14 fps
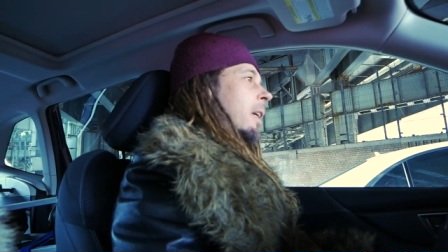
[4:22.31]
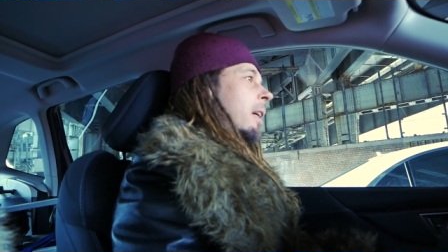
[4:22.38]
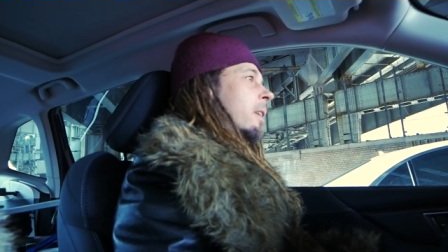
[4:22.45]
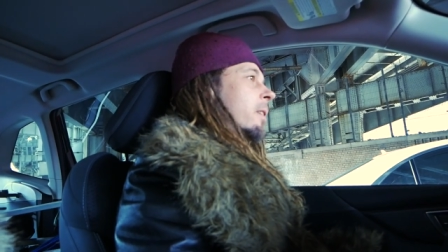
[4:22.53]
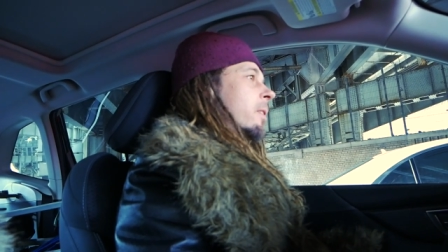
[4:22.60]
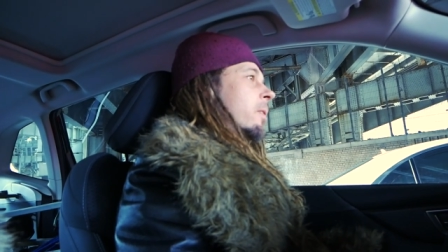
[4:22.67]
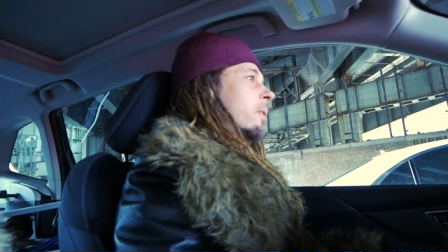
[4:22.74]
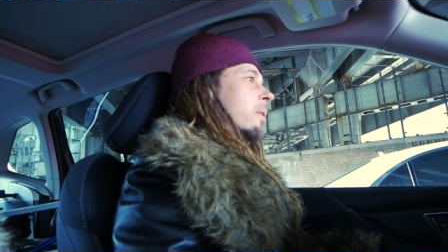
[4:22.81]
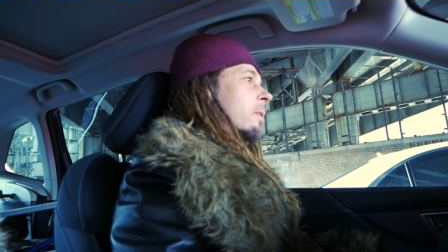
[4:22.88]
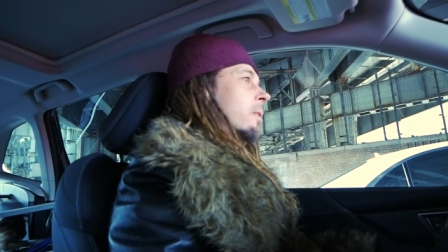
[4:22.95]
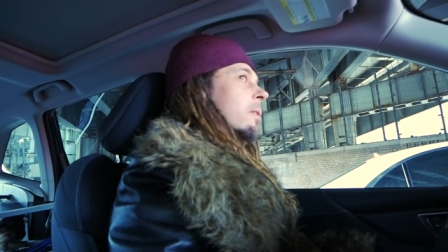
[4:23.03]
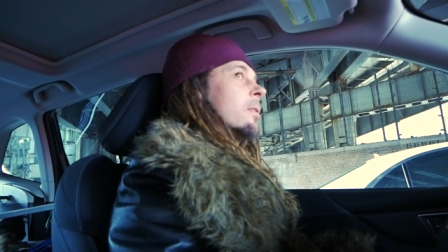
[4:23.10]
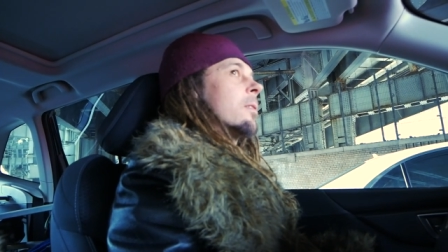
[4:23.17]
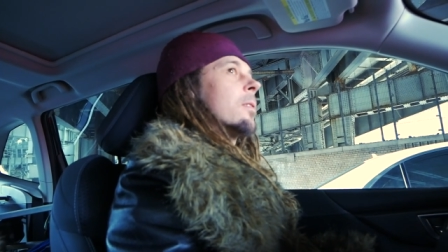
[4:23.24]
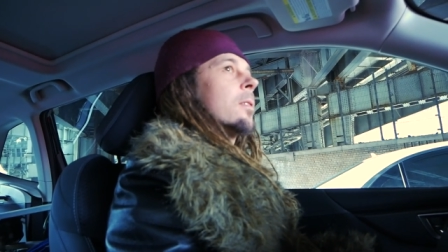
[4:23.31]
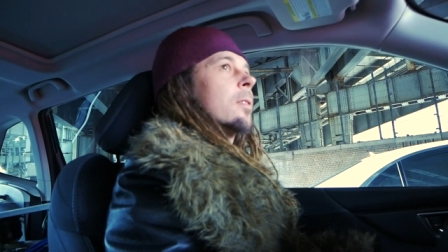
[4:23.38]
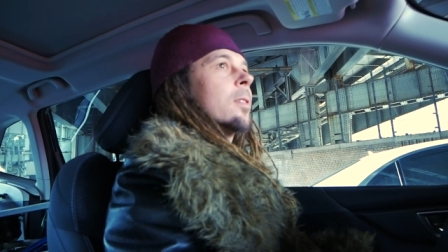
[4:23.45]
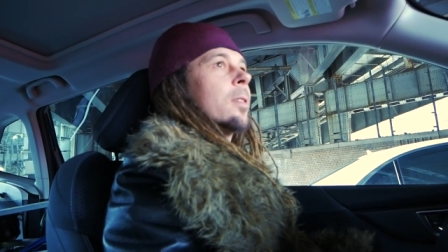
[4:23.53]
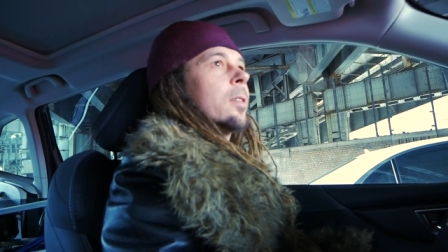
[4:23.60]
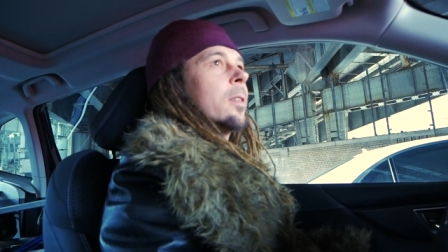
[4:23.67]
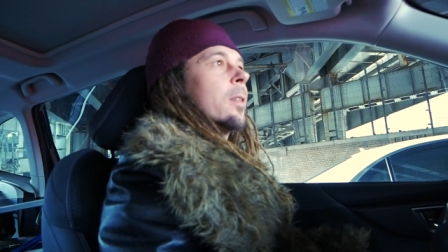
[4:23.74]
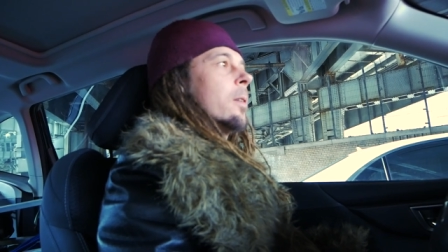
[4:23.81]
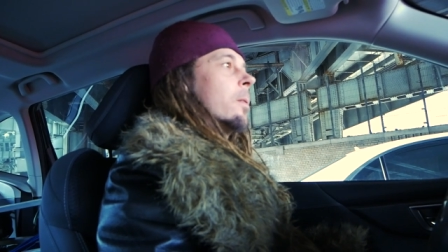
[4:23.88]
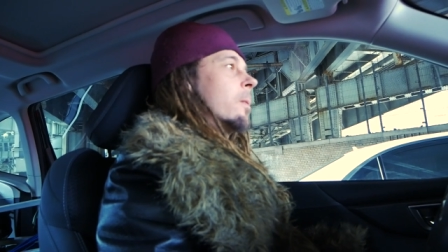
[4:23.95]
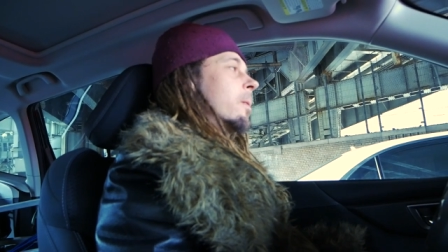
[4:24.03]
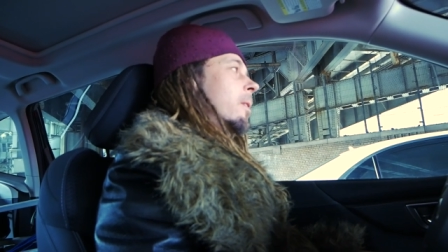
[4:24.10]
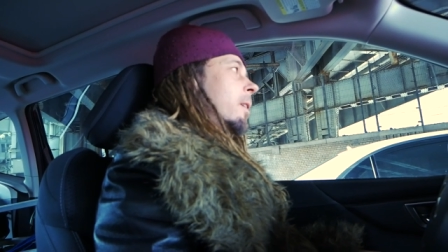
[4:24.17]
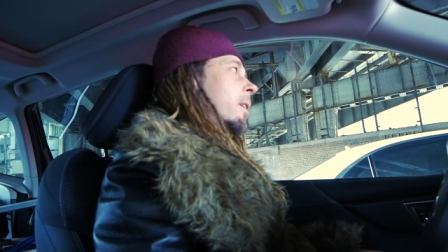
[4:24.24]
layers to
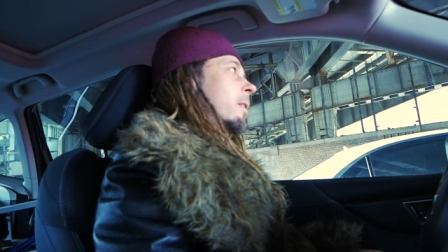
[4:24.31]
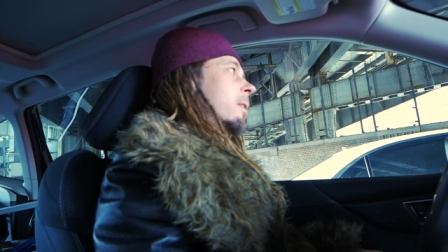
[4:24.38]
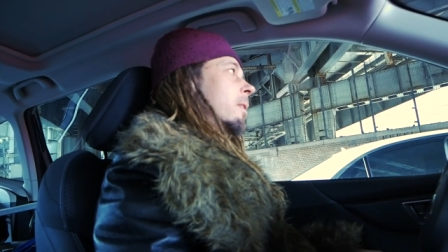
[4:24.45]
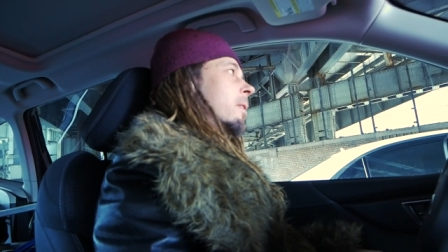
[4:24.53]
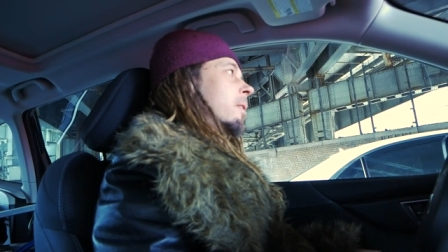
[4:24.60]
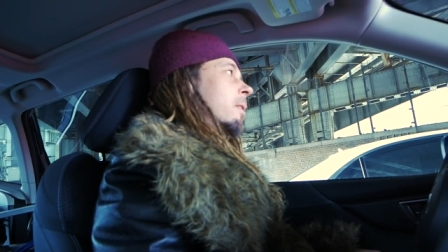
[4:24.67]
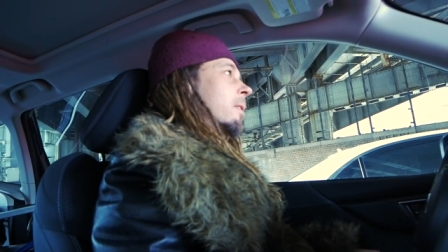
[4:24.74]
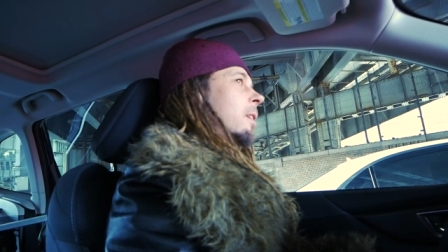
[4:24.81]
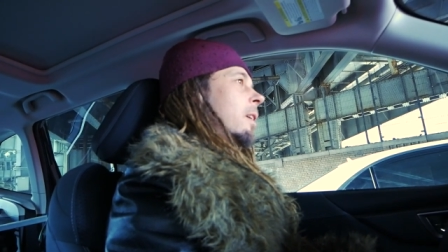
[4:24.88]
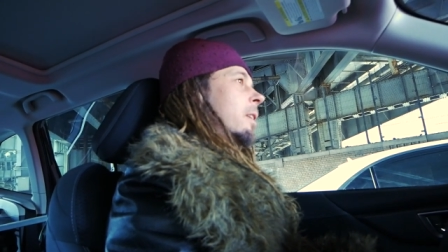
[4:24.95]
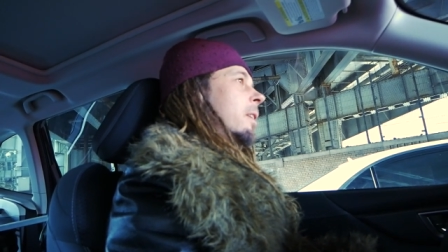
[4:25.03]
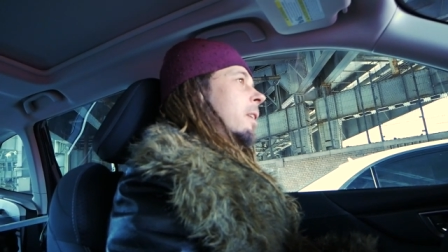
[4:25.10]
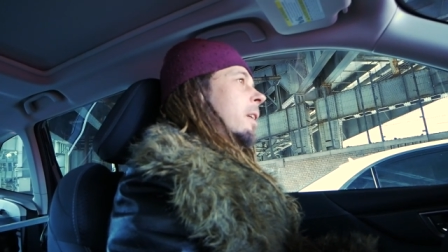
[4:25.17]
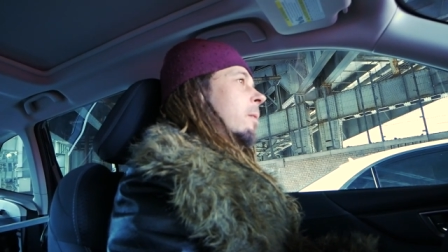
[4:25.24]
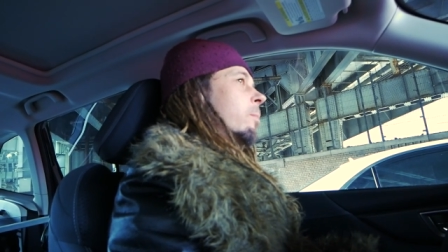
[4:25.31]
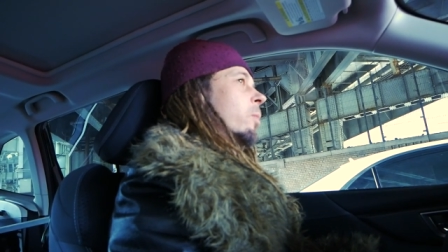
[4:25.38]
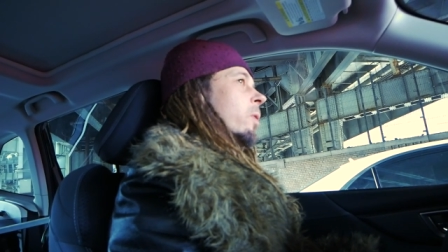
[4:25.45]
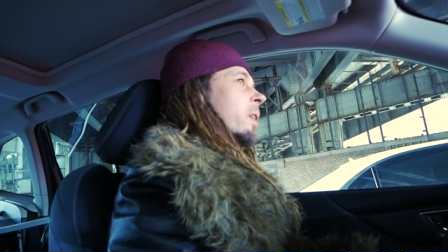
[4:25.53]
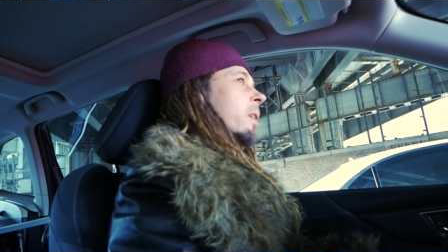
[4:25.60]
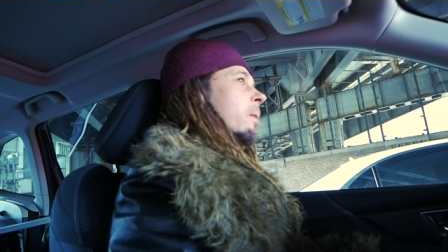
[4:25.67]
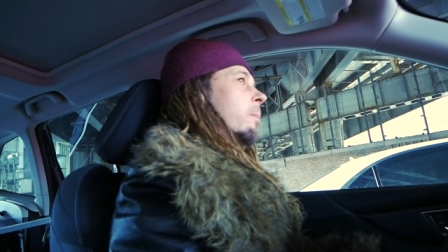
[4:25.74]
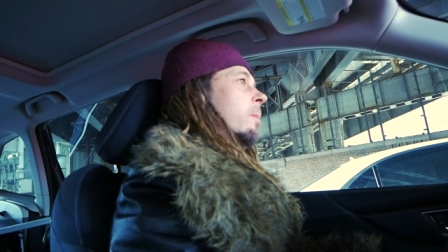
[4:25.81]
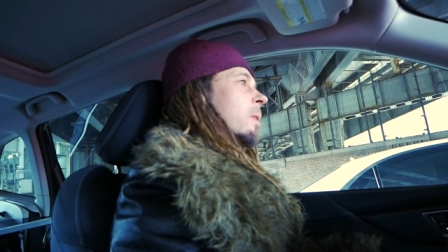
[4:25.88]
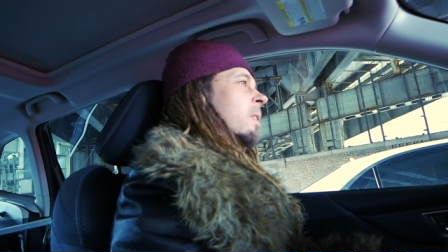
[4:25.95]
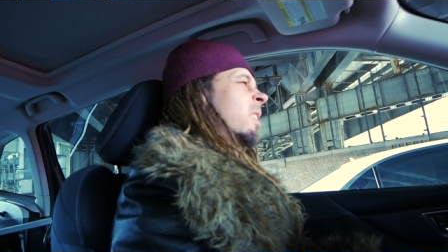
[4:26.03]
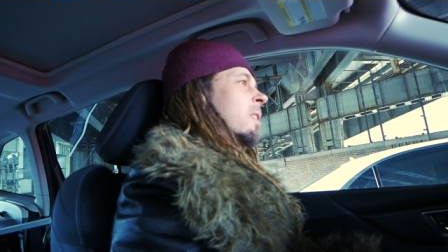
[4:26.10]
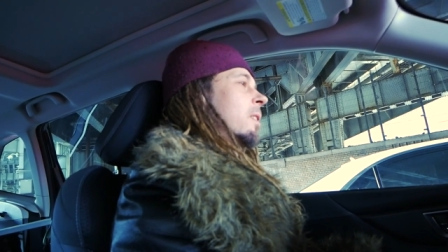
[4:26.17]
go and getting that brim